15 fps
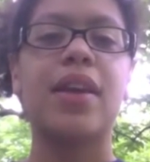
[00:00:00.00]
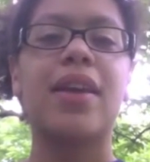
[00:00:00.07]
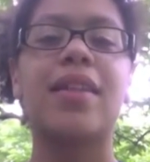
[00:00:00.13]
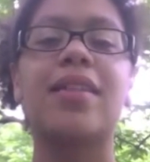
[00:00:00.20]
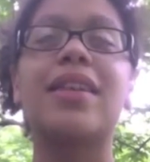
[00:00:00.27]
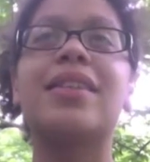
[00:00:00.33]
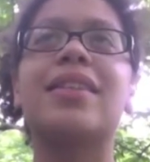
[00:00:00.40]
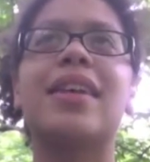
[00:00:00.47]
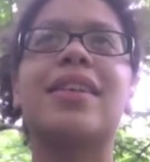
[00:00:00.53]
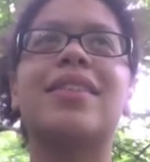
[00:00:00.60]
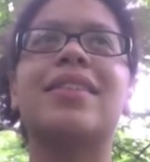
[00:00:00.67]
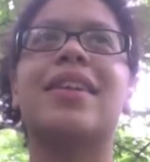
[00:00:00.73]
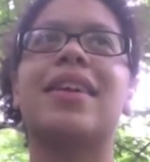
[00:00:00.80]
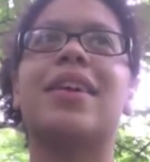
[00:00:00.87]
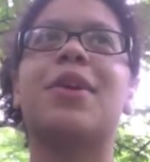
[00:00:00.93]
These
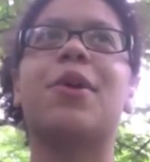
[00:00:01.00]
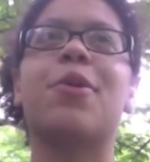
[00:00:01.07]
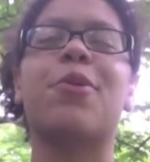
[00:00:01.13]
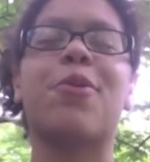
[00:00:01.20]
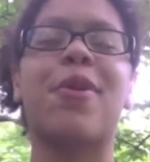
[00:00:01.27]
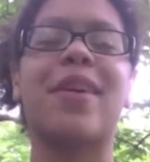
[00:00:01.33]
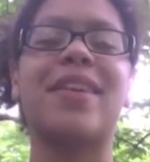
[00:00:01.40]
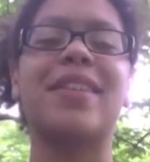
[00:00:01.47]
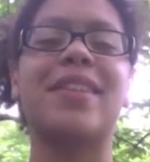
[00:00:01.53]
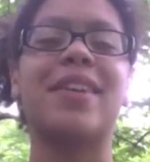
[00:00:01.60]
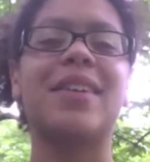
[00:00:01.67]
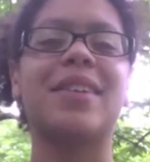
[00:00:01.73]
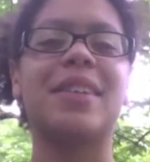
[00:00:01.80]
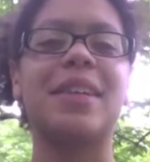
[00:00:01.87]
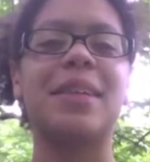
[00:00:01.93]
tests take quite a lot
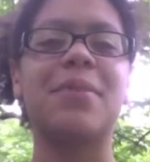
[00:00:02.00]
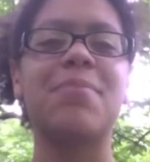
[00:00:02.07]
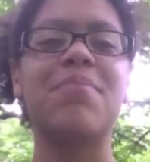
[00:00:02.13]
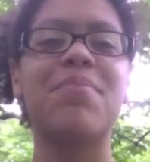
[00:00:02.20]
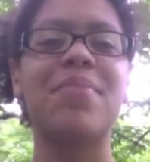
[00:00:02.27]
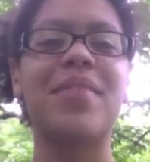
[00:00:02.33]
of time,